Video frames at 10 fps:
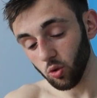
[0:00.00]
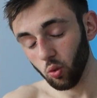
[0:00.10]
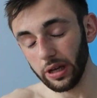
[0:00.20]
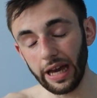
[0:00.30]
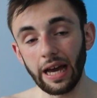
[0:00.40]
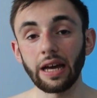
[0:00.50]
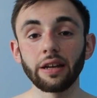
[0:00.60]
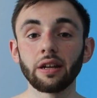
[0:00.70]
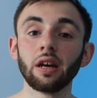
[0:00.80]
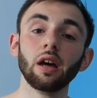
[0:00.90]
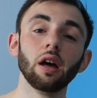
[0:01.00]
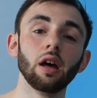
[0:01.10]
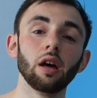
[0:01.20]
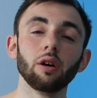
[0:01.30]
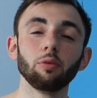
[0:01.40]
We
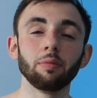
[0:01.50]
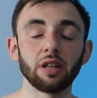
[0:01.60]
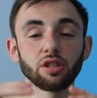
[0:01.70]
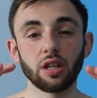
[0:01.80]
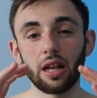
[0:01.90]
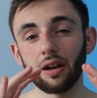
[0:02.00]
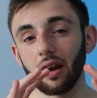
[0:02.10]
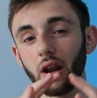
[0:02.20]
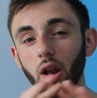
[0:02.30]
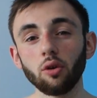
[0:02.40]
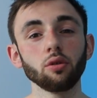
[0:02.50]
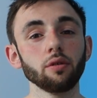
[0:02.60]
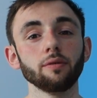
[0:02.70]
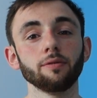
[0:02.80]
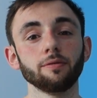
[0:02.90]
managed to clear out a load
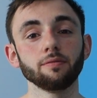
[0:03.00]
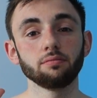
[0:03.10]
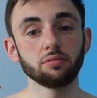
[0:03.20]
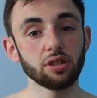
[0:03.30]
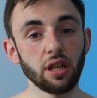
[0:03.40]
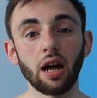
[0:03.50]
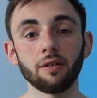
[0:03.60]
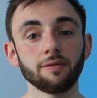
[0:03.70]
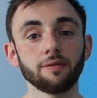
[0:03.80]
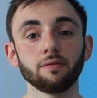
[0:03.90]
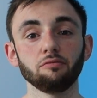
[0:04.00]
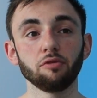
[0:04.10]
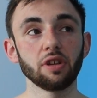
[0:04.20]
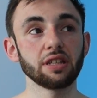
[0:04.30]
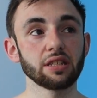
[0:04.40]
of stuff
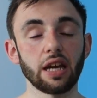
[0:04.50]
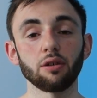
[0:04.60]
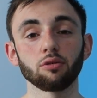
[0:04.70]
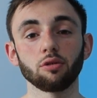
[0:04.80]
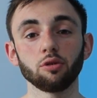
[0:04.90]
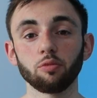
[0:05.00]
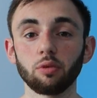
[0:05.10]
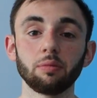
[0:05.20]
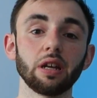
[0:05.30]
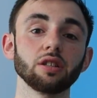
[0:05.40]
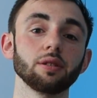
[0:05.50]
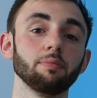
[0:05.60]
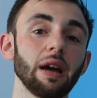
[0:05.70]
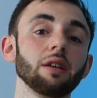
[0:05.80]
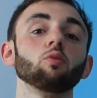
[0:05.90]
for this scout group. We managed to
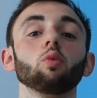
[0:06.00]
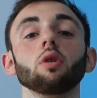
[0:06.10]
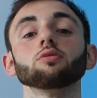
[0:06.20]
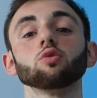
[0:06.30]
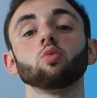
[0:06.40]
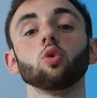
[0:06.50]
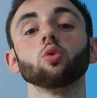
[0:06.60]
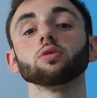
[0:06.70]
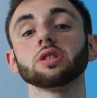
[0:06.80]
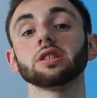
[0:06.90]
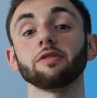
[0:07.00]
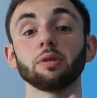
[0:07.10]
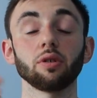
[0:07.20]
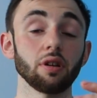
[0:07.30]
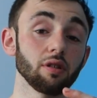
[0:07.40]
paint loads of walls and stuff.
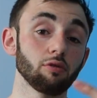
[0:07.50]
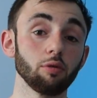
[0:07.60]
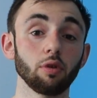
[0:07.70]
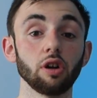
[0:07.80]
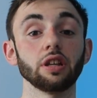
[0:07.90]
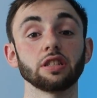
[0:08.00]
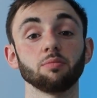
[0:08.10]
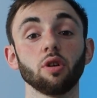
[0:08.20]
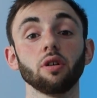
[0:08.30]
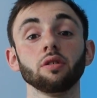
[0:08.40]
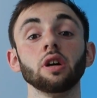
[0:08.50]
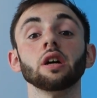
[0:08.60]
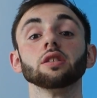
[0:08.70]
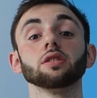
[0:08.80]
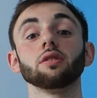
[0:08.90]
We got another group going there tomorrow
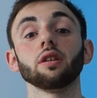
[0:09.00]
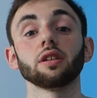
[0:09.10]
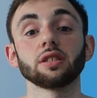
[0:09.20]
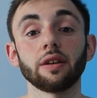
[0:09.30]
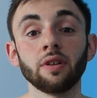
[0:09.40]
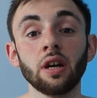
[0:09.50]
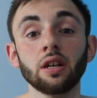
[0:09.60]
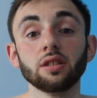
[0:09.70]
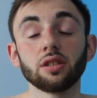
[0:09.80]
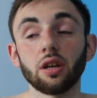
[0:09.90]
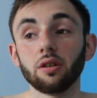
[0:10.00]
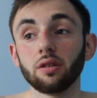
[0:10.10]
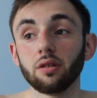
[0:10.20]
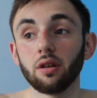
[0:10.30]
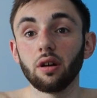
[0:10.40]
to do a load of stuff.
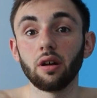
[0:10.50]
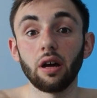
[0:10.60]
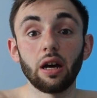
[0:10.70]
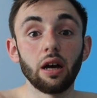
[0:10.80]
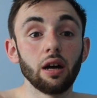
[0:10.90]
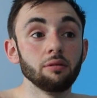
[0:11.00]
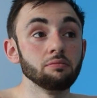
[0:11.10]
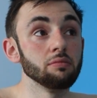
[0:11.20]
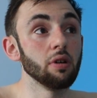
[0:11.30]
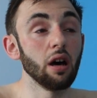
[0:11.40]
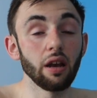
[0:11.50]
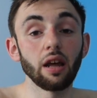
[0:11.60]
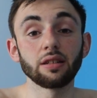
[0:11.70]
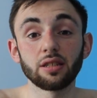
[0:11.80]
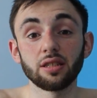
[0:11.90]
So I'd
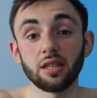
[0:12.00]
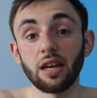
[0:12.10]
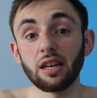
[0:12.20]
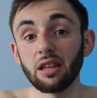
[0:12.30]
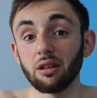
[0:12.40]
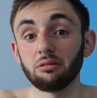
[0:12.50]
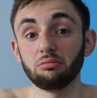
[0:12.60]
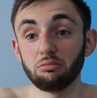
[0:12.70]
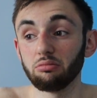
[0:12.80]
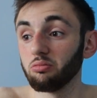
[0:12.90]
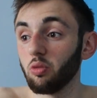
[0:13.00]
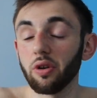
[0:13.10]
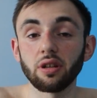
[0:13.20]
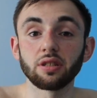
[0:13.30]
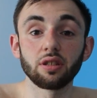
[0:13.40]
like to say that
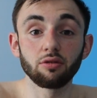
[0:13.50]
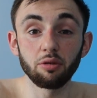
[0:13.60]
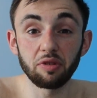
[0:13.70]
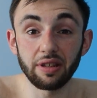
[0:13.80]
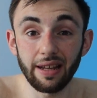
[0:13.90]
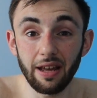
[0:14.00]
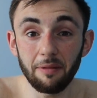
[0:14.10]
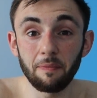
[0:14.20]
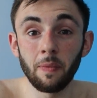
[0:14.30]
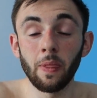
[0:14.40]
well done to the group that did it.